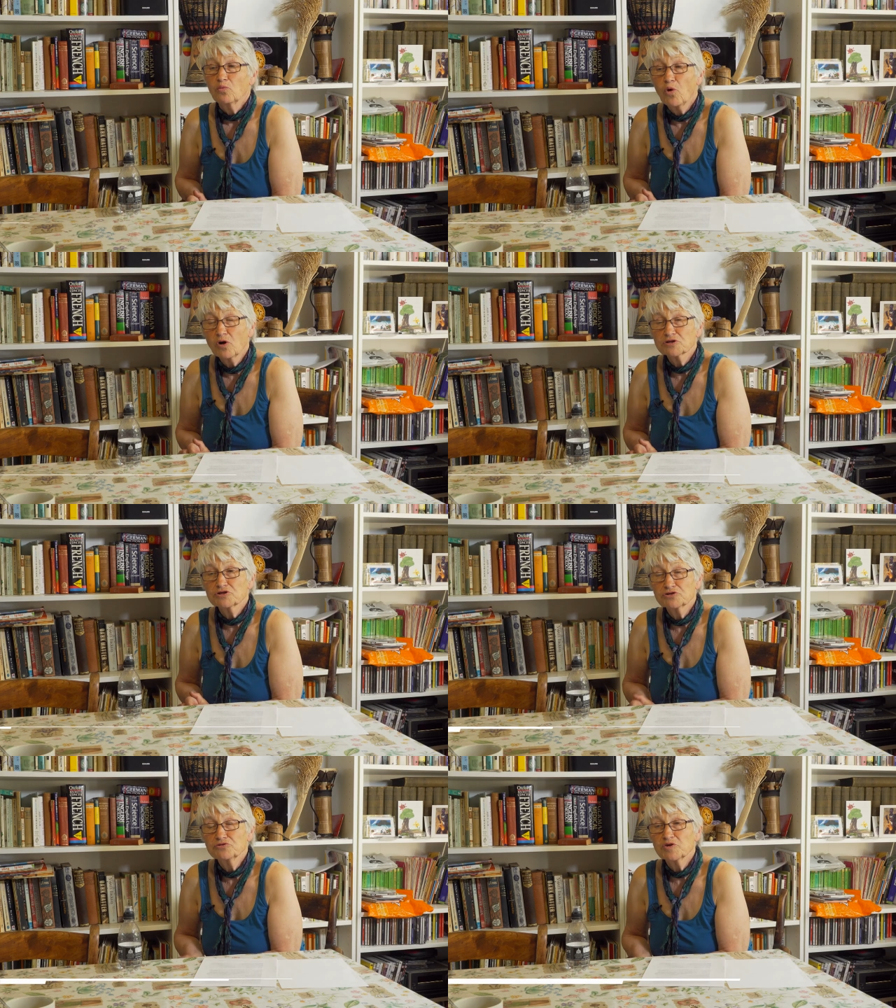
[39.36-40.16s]
What
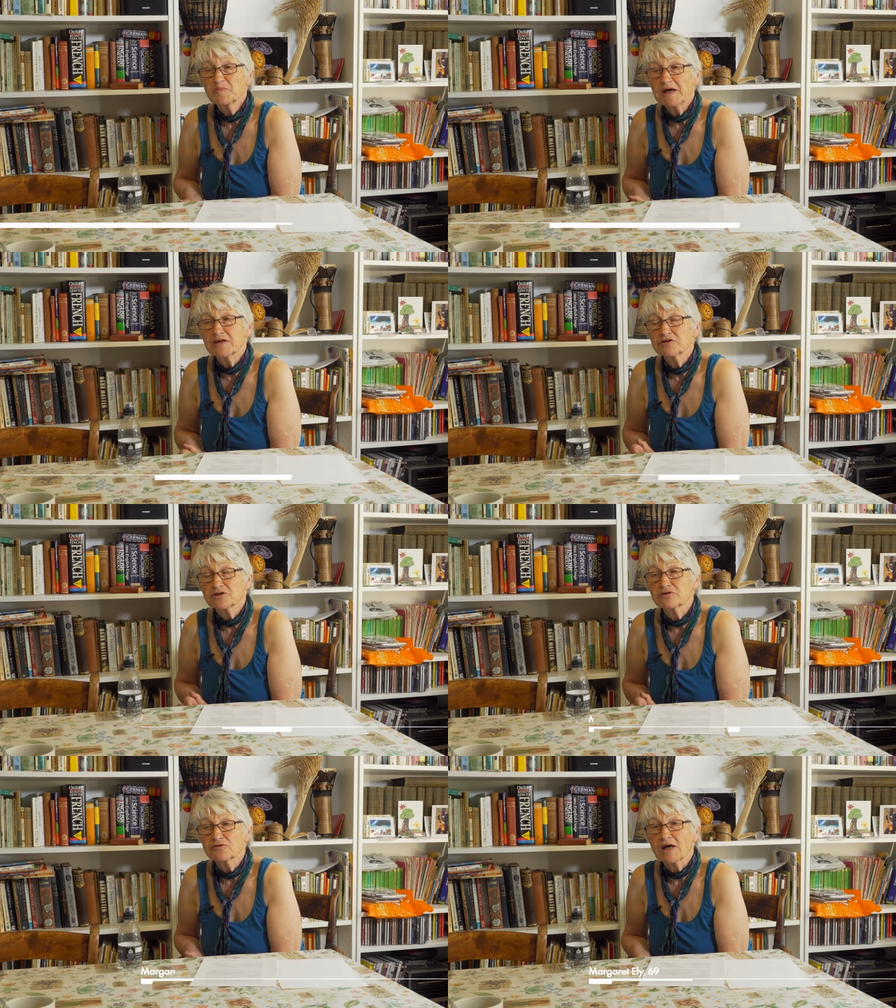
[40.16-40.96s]
do the men
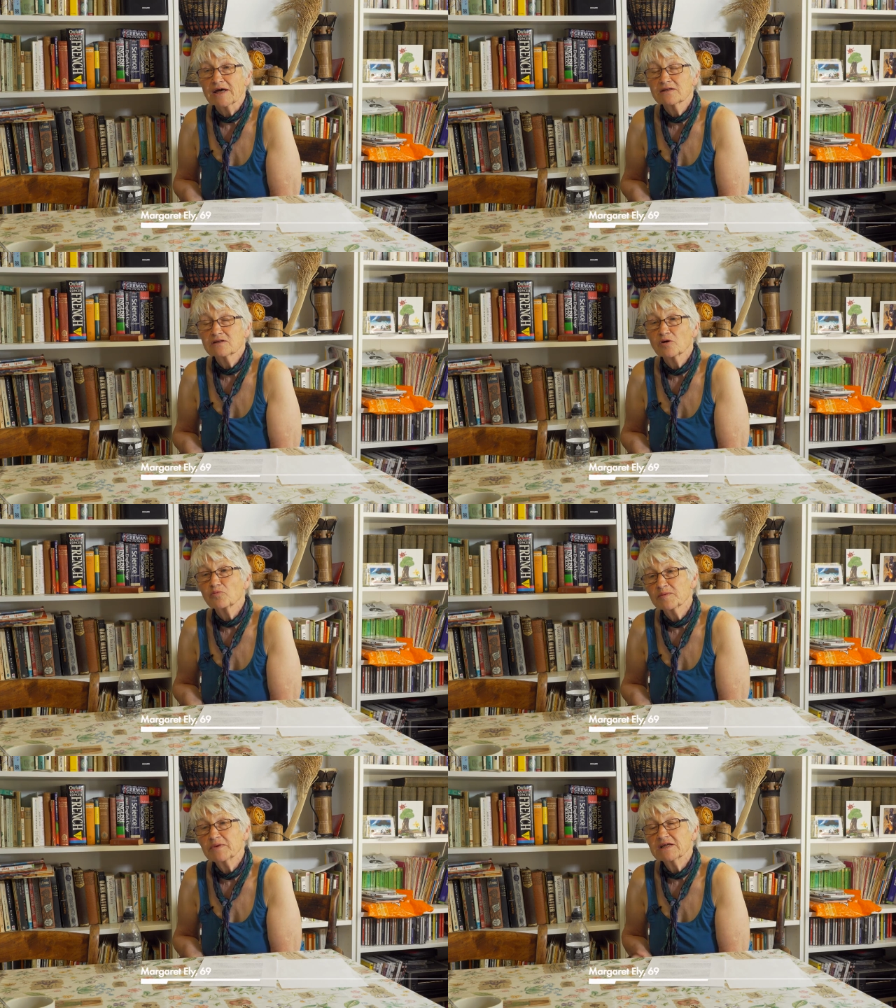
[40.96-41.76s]
do then that
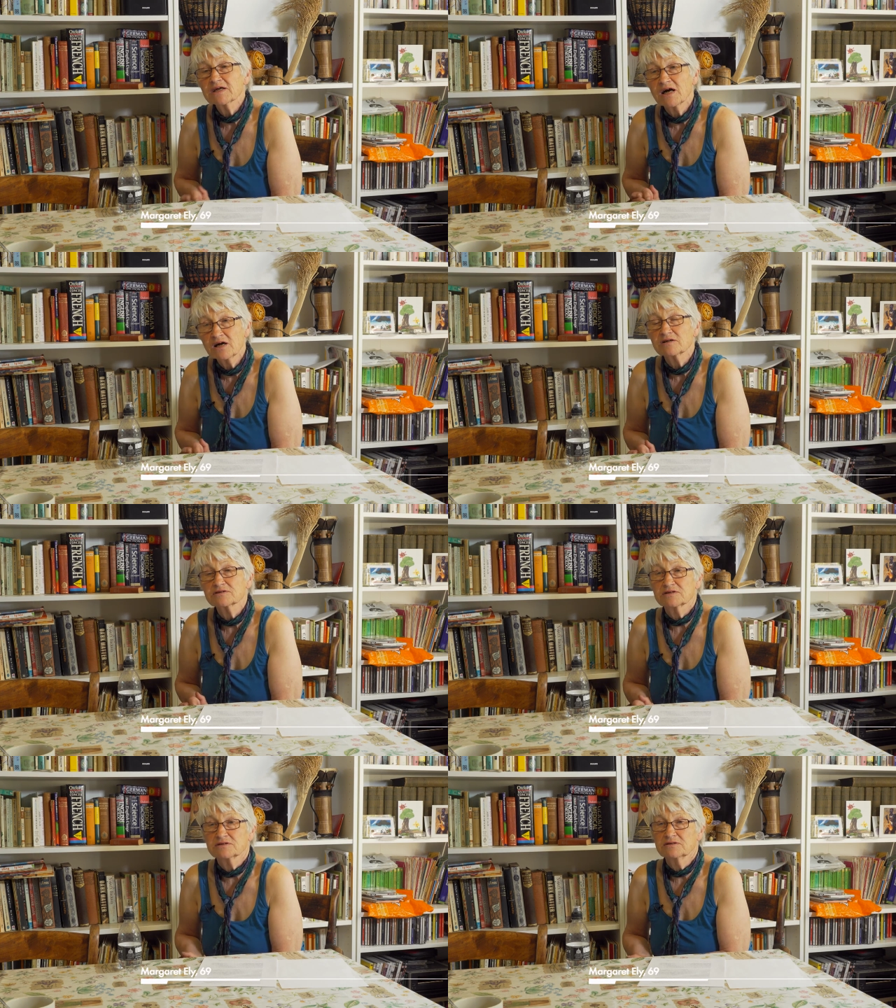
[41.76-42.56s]
women
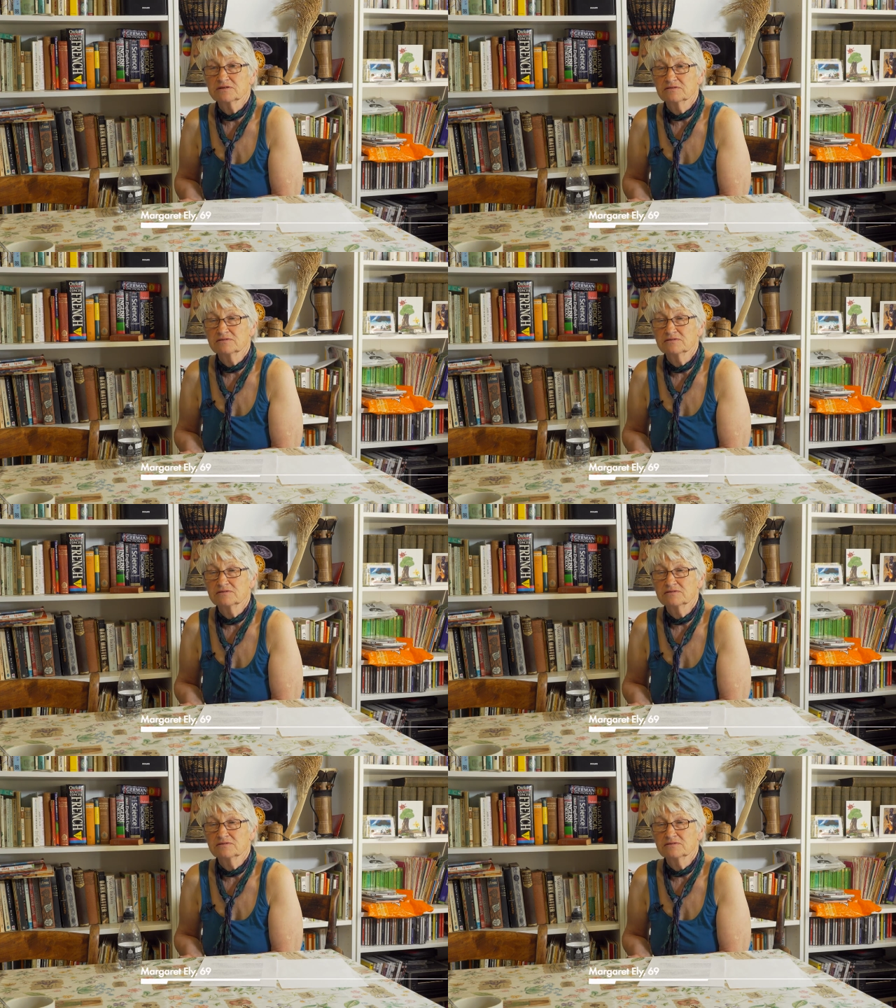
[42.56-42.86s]
can't do?